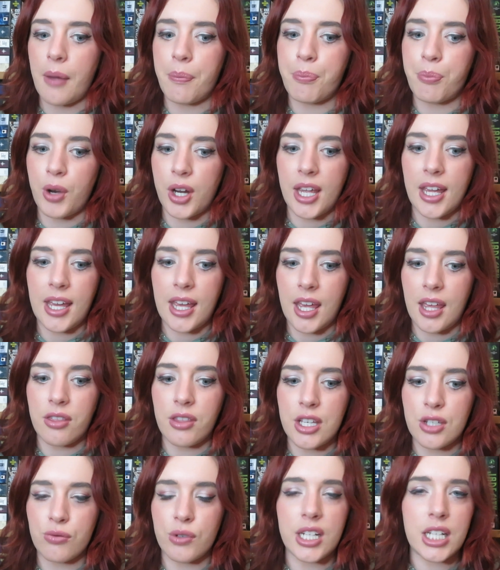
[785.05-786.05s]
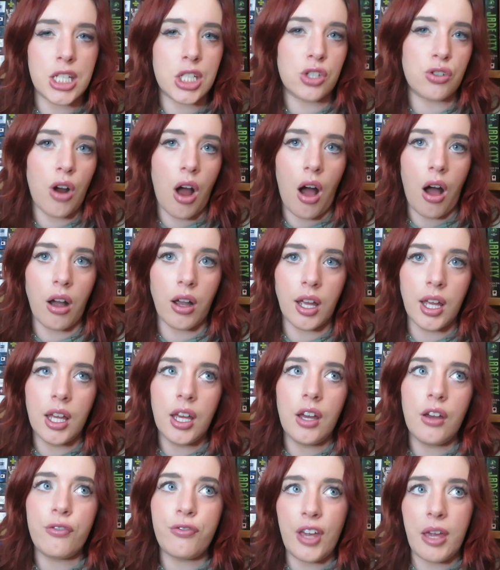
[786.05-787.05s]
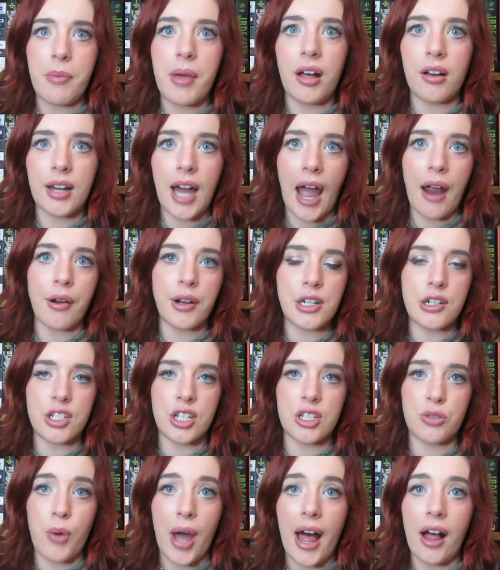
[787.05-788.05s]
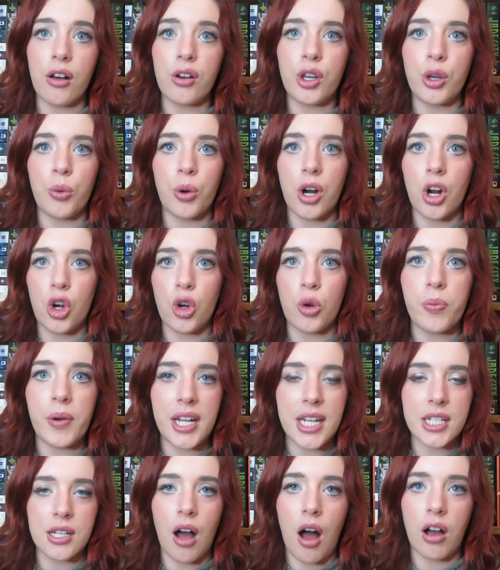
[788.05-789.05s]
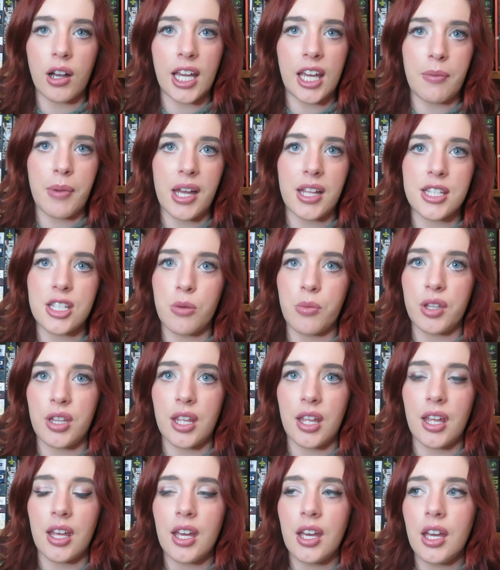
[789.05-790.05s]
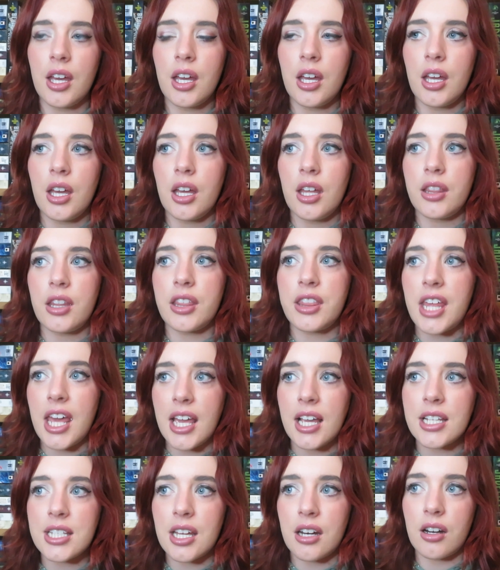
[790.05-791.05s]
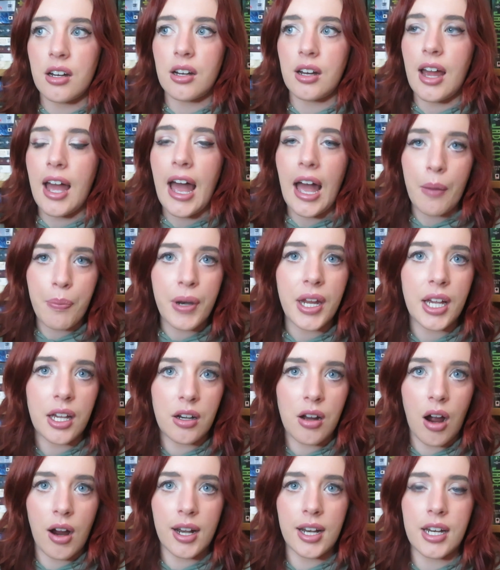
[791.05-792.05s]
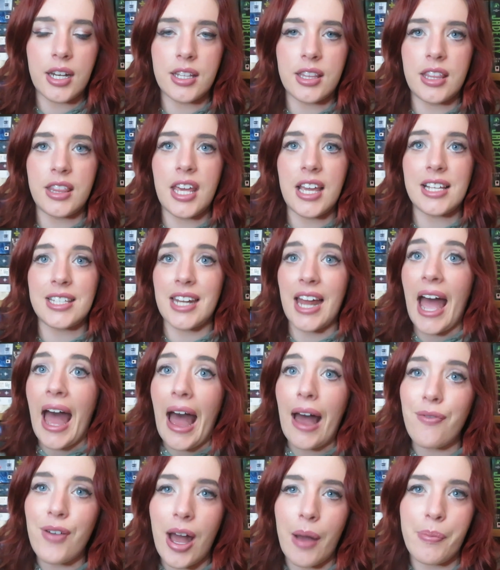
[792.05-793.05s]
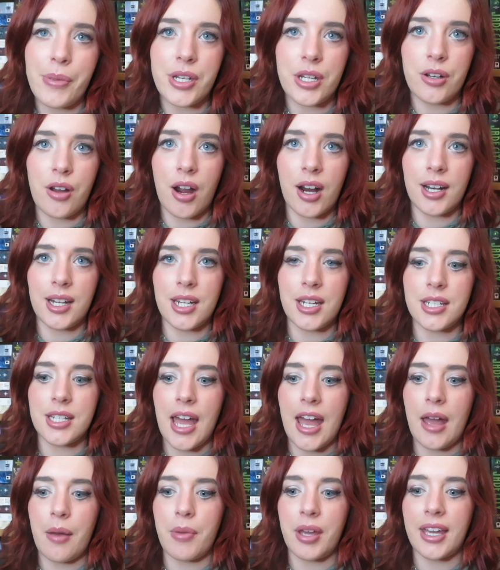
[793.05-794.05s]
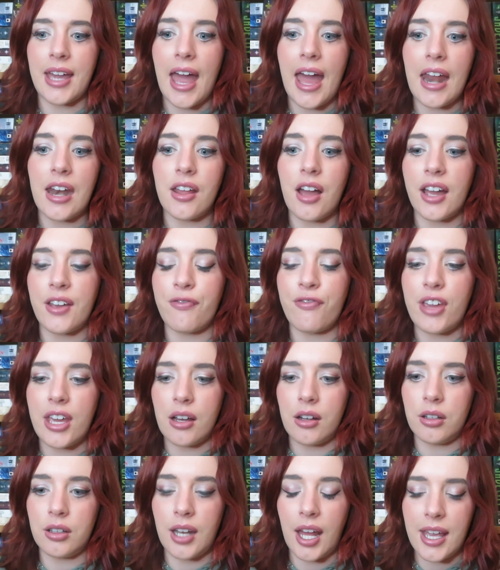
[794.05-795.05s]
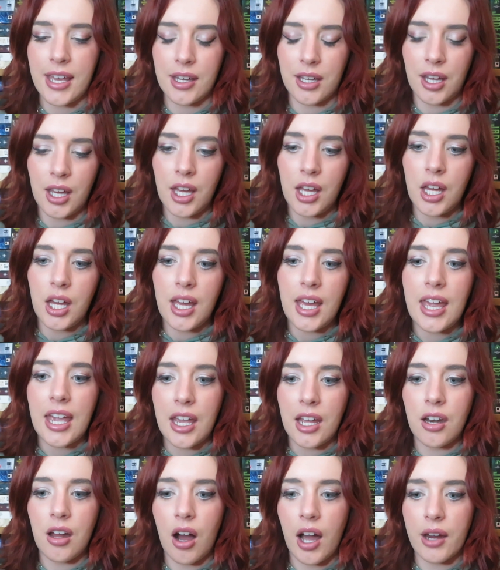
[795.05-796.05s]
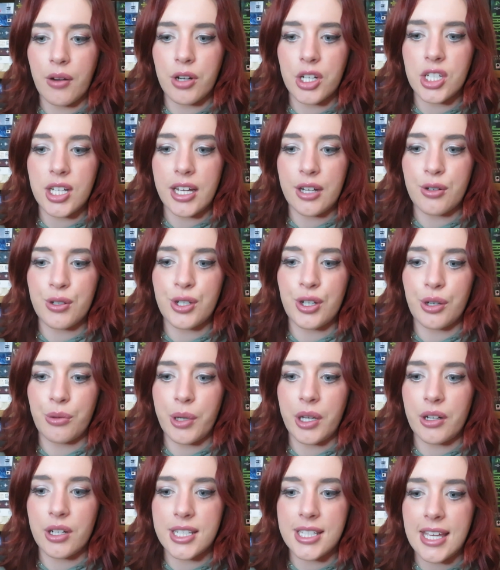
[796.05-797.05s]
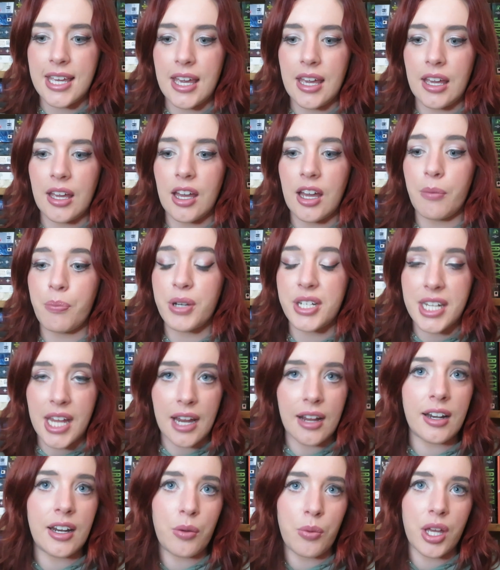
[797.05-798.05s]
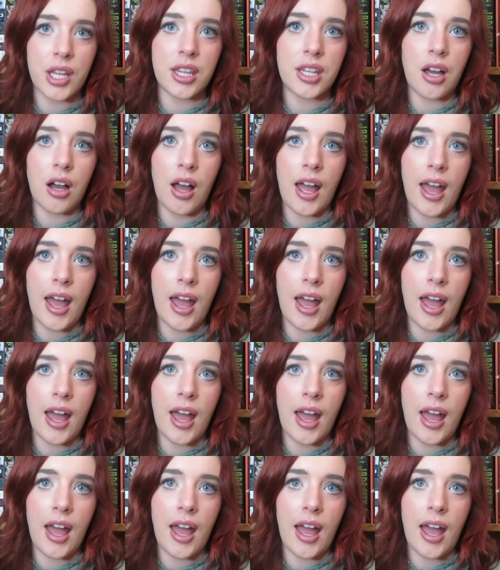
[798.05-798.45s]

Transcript: at bringing in these really strong female characters as well, who are openly talking about some of the things that are happening in Ireland, the things that have happened in Ireland. Again, I feel like in Irish literature, we are seeing, particularly with